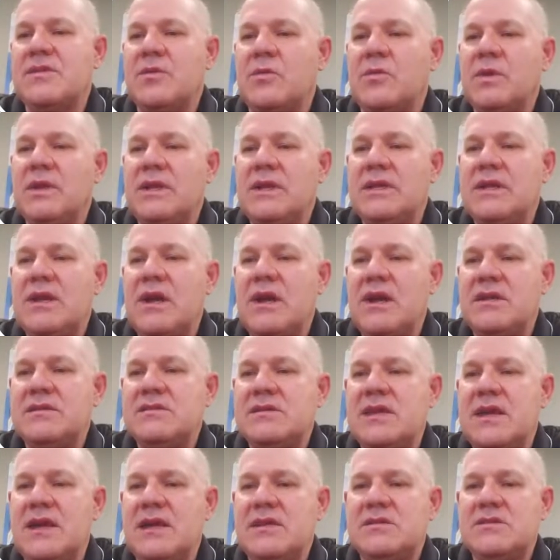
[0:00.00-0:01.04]
a really nice
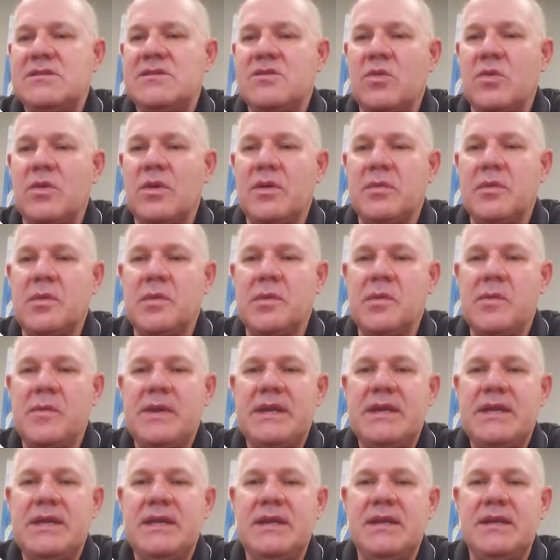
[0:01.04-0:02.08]
case story where we
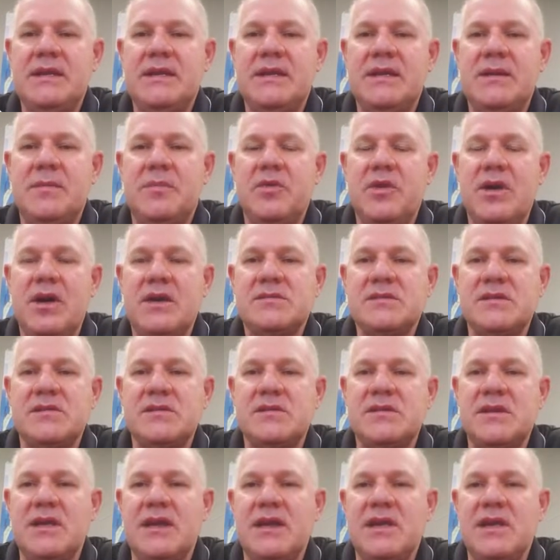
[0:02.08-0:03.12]
went in and did a process
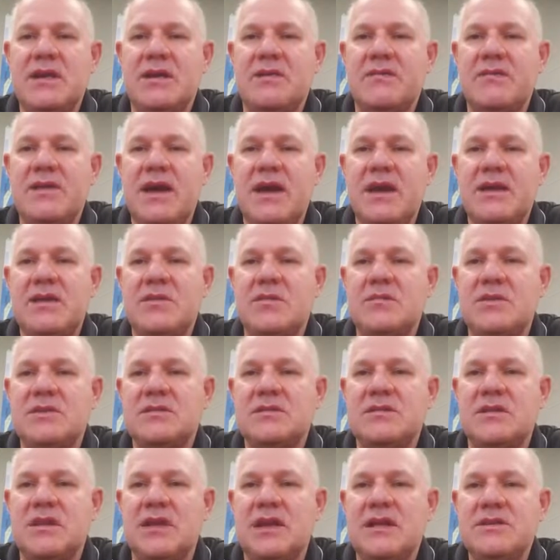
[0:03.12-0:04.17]
study on a vacuum
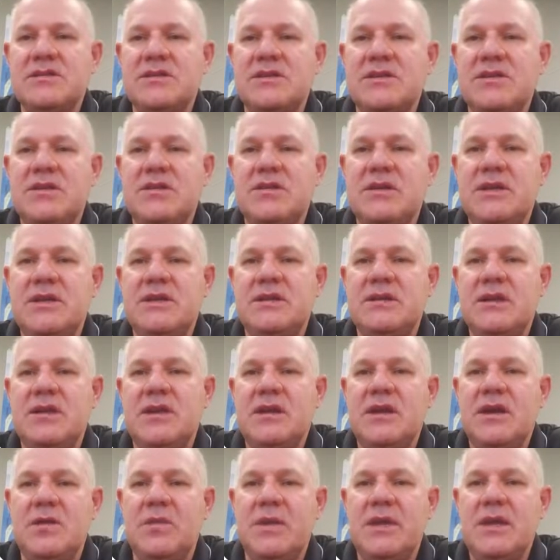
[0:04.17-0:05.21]
distillation unit.
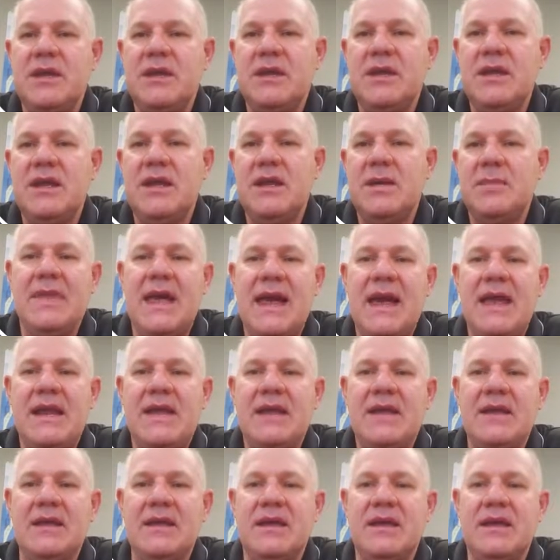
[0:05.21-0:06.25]
We ended up
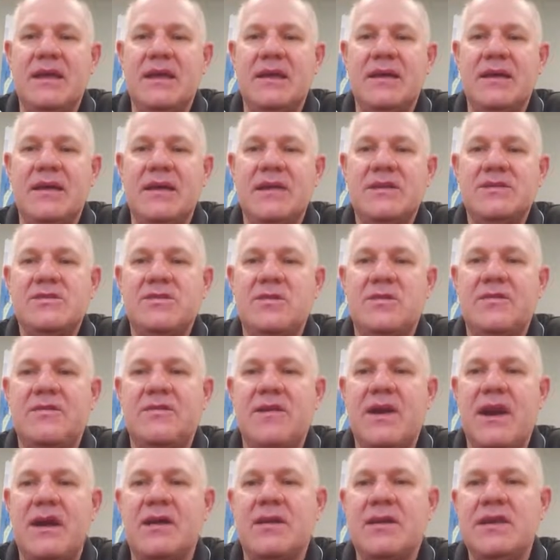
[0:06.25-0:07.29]
adding an additional
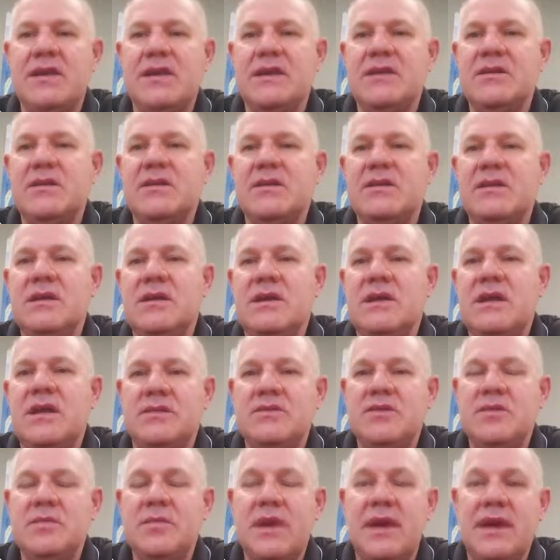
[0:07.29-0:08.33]
fired heater,
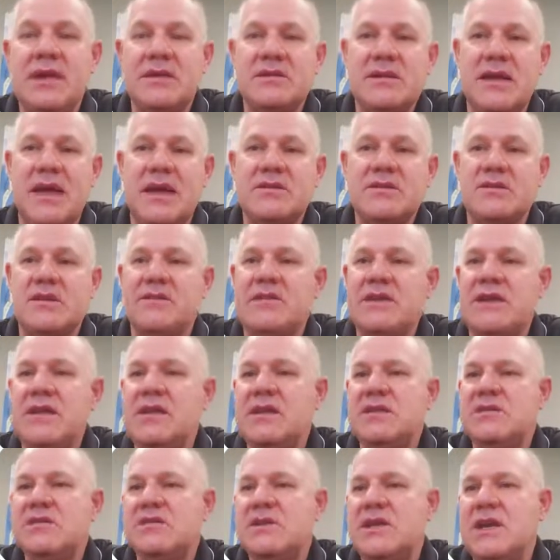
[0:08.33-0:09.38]
two banks actually of heat
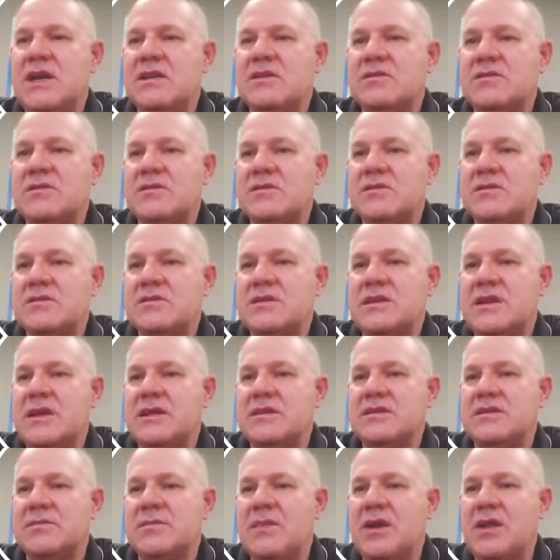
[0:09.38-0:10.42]
exchangers,
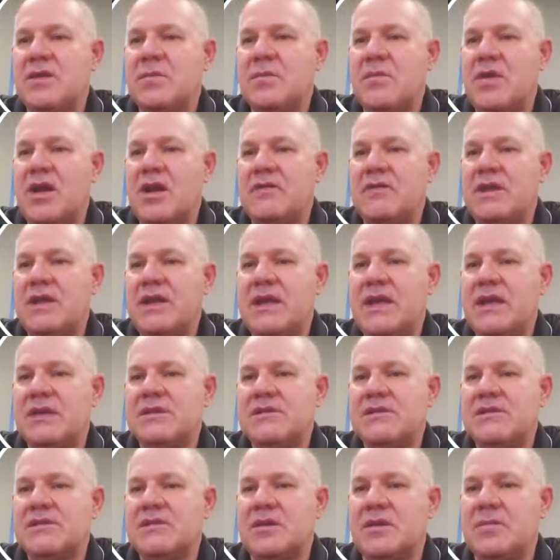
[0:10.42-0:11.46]
and some other
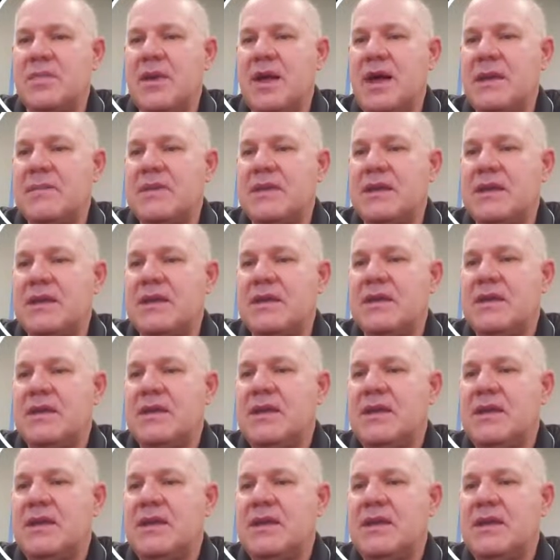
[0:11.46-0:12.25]
modifications on piping.